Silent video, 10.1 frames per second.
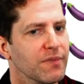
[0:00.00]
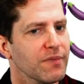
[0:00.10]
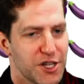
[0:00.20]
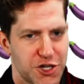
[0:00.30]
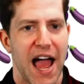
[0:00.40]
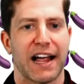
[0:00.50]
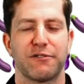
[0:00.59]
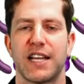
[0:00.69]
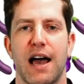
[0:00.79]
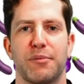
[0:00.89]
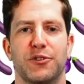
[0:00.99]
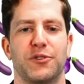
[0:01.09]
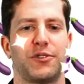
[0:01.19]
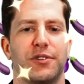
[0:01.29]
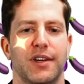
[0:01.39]
the Jack of
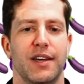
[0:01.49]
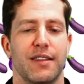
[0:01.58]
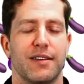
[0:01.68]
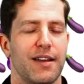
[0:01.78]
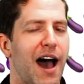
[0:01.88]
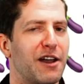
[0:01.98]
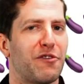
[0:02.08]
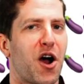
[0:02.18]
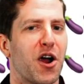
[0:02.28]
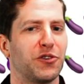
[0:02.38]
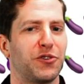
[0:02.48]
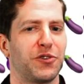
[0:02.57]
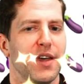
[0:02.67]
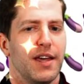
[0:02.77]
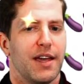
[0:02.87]
Diamonds, the Nine of
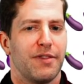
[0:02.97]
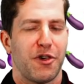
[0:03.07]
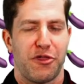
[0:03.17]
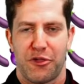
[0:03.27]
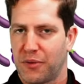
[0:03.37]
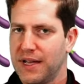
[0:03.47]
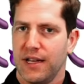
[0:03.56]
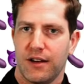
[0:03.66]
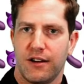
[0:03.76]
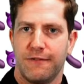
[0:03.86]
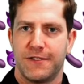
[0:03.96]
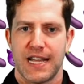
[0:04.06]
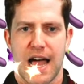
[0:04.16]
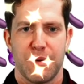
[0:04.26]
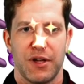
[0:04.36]
Hearts, and the three of
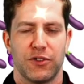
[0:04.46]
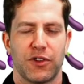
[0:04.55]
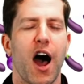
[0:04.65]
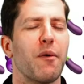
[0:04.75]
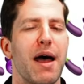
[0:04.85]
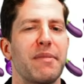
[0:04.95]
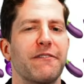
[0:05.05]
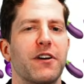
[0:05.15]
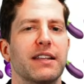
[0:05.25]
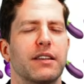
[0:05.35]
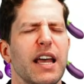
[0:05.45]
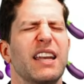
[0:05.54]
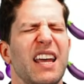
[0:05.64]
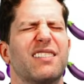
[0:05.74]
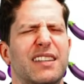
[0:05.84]
diamonds. All right, my friends,
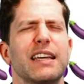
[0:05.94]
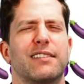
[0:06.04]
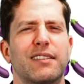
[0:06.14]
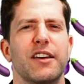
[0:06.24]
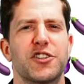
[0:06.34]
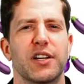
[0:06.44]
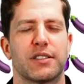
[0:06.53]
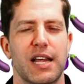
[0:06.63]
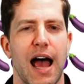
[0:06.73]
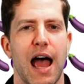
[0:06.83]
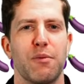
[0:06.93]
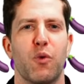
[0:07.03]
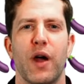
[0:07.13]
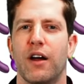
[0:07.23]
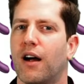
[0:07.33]
it is decision time.
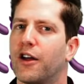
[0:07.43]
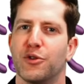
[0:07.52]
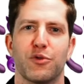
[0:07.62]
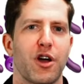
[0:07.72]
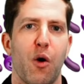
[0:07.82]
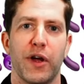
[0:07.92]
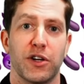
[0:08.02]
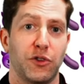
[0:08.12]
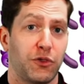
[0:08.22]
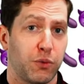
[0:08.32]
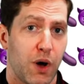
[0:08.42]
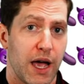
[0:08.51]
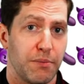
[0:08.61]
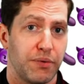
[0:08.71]
Where are you going to swipe?